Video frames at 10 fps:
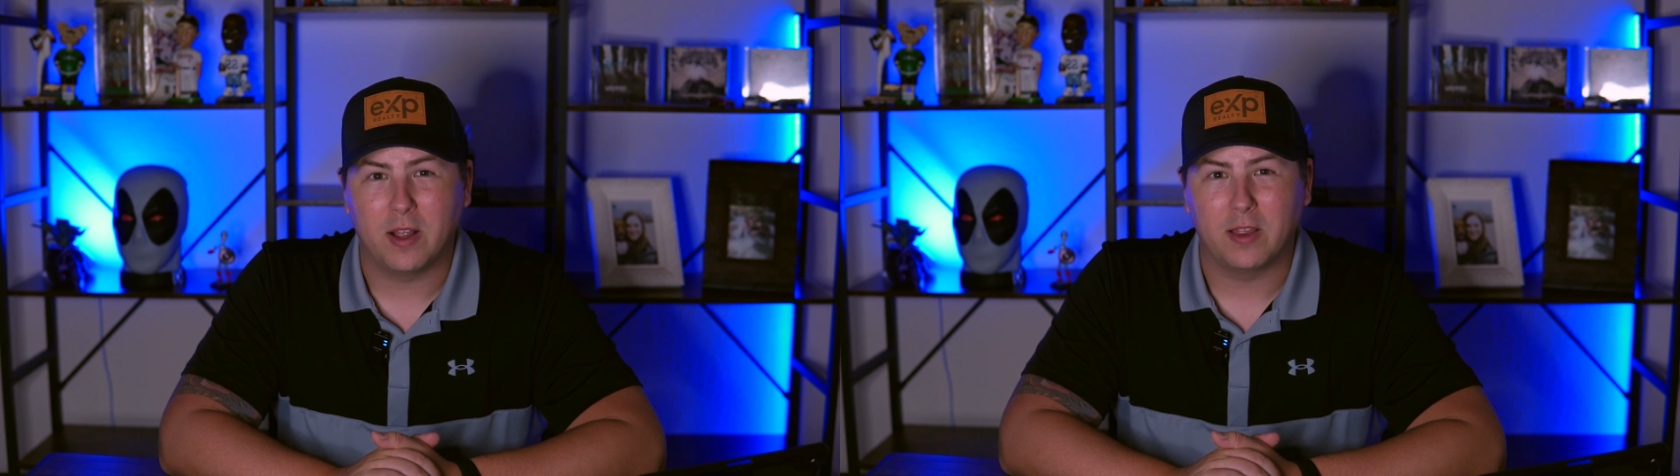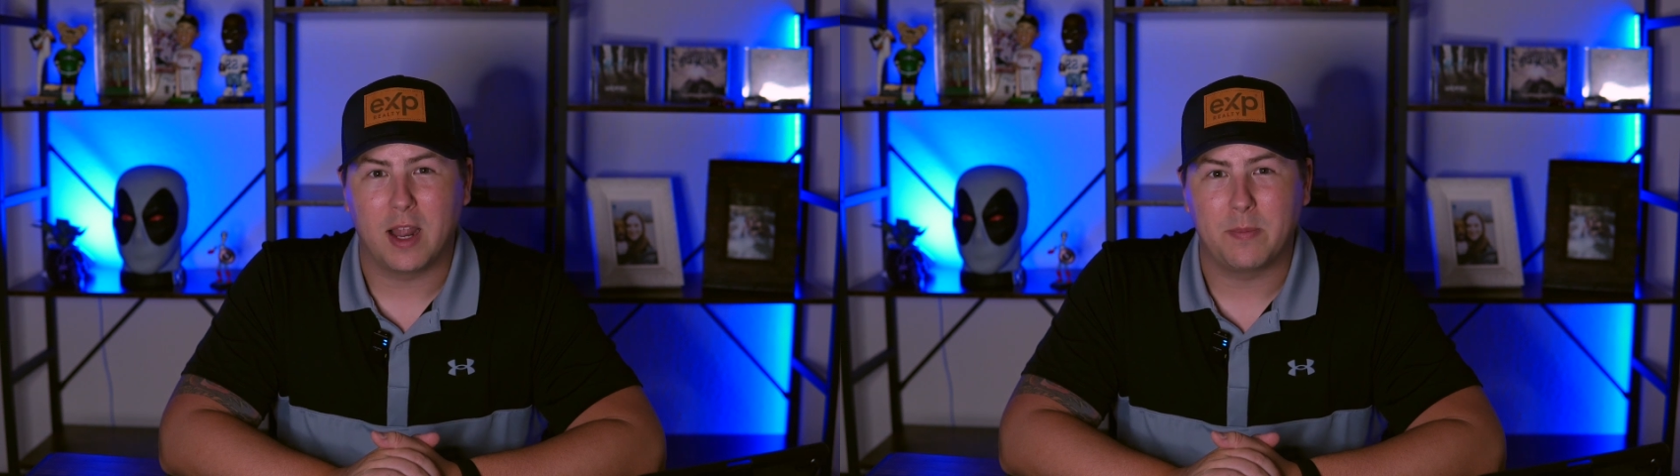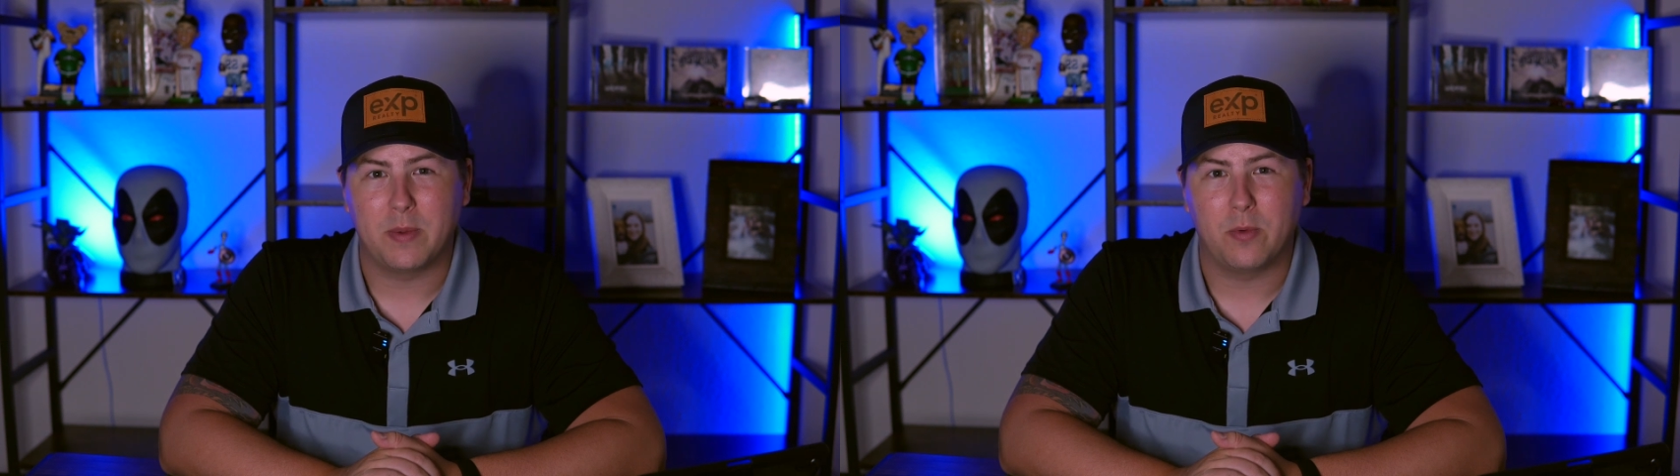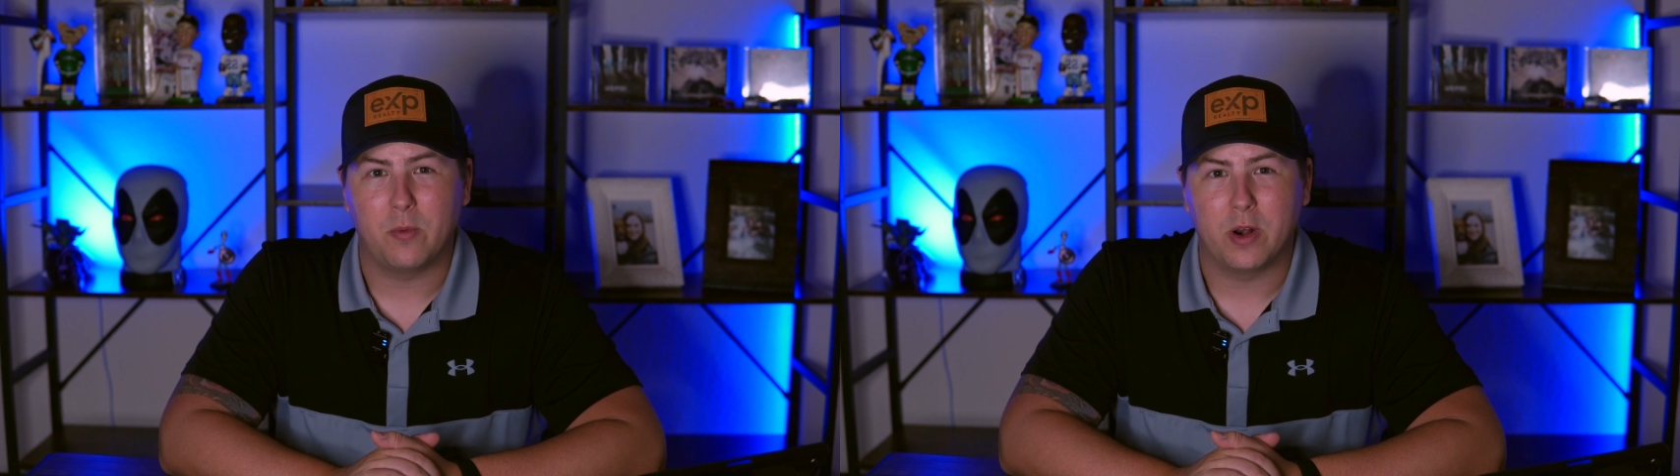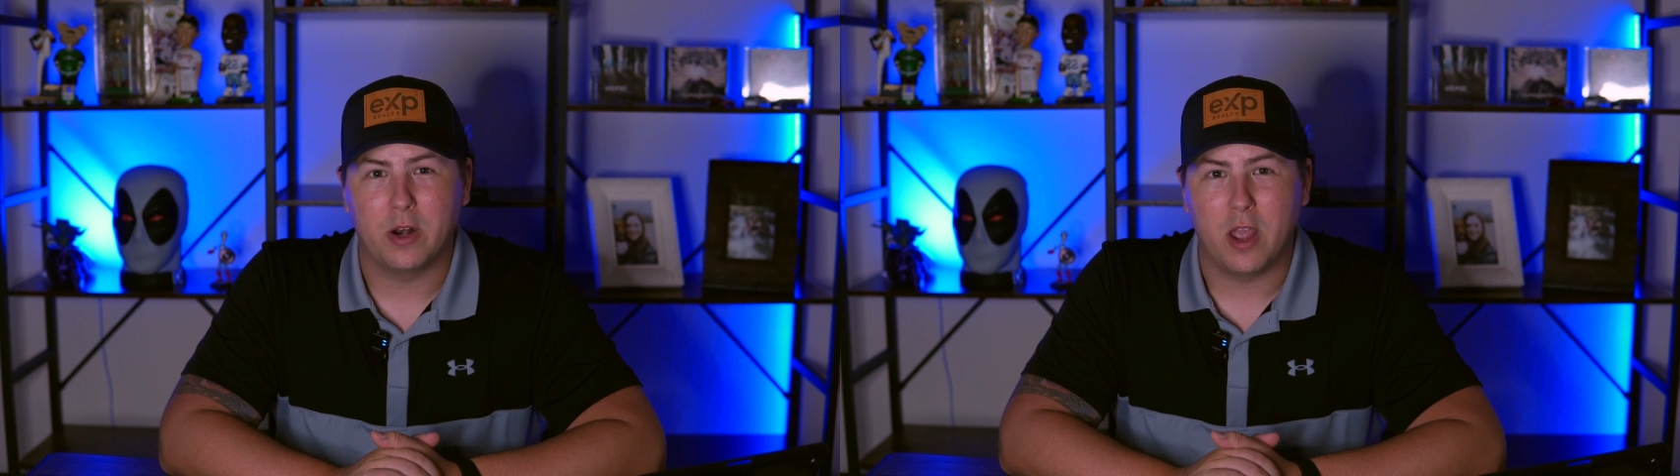a lot of people
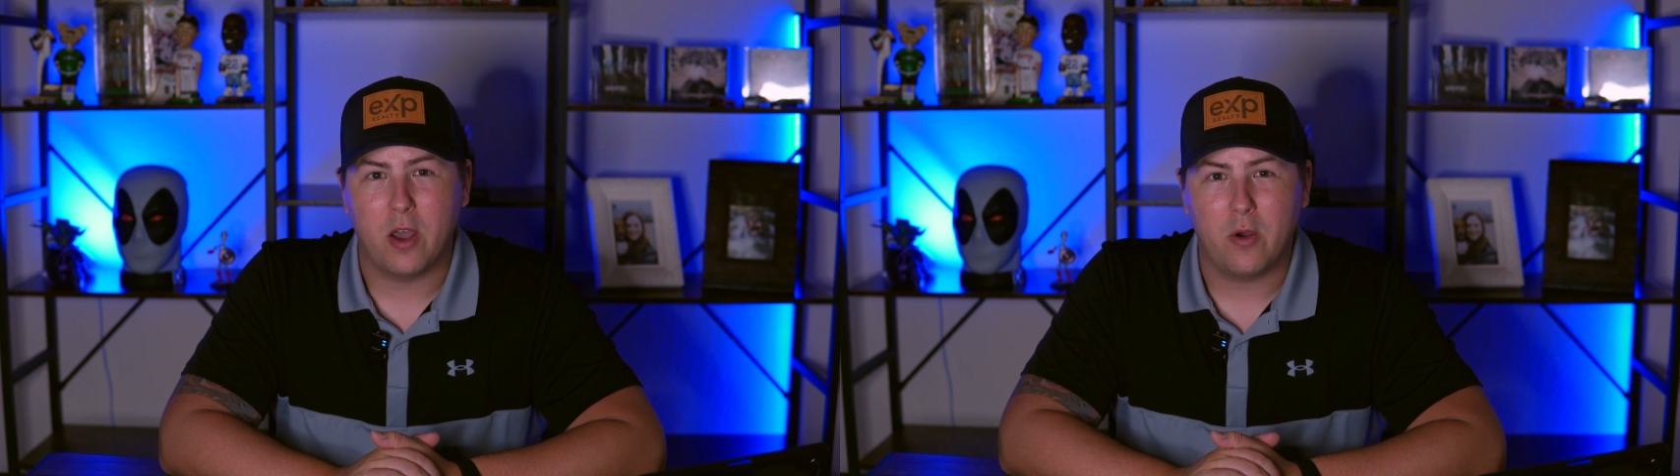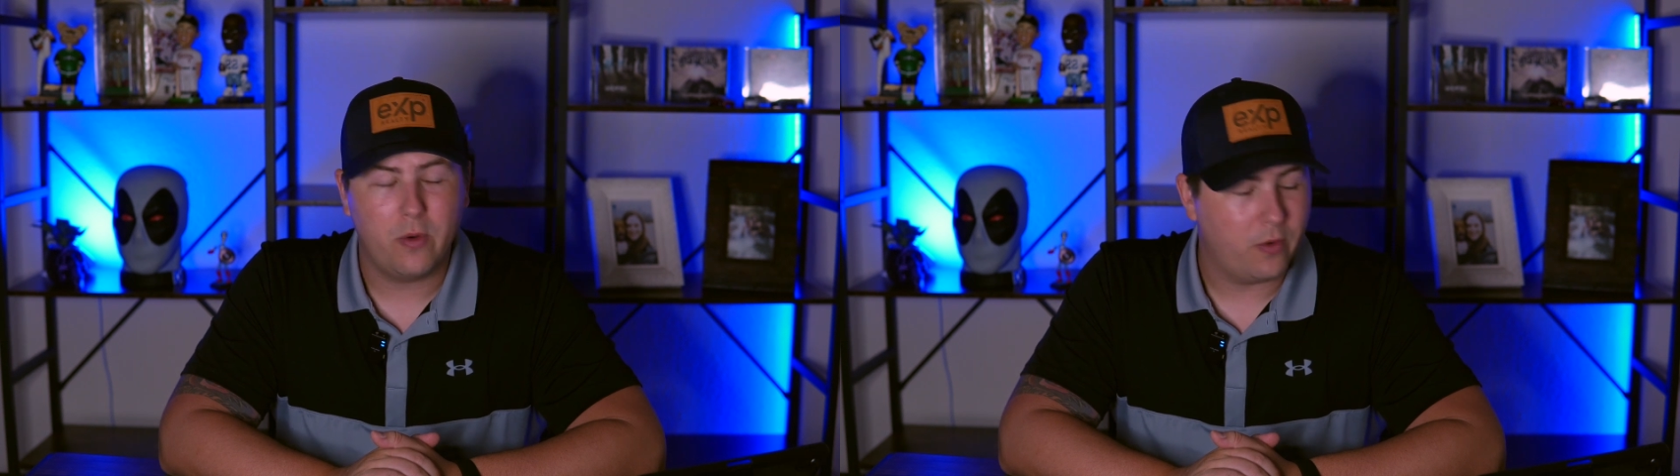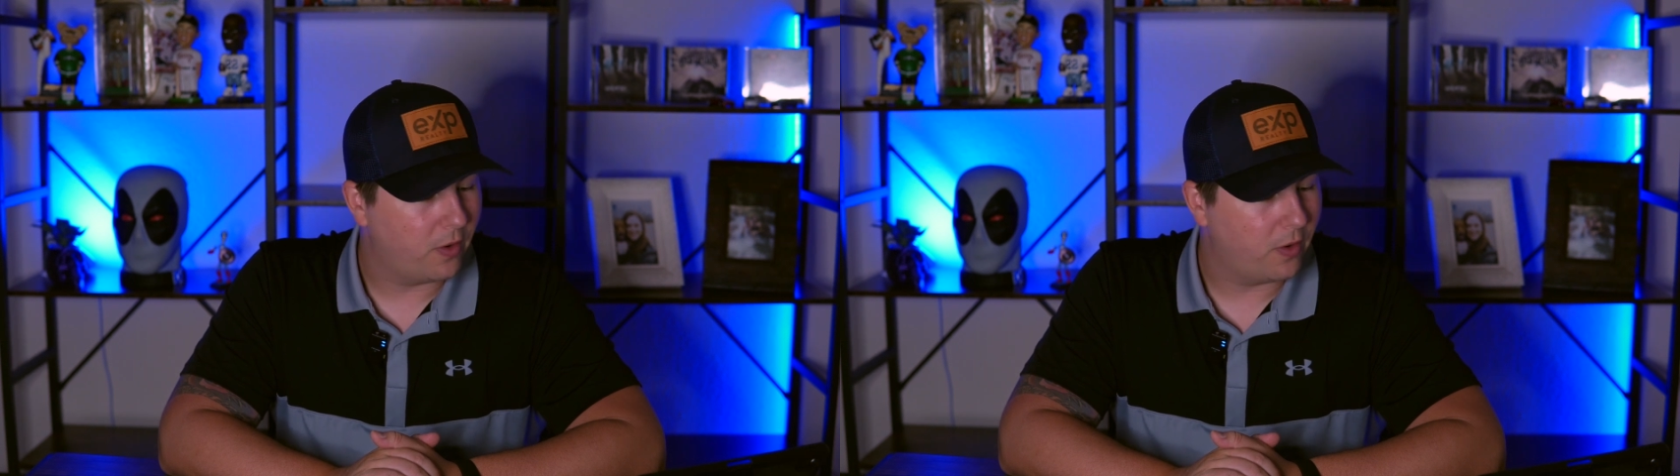want to know,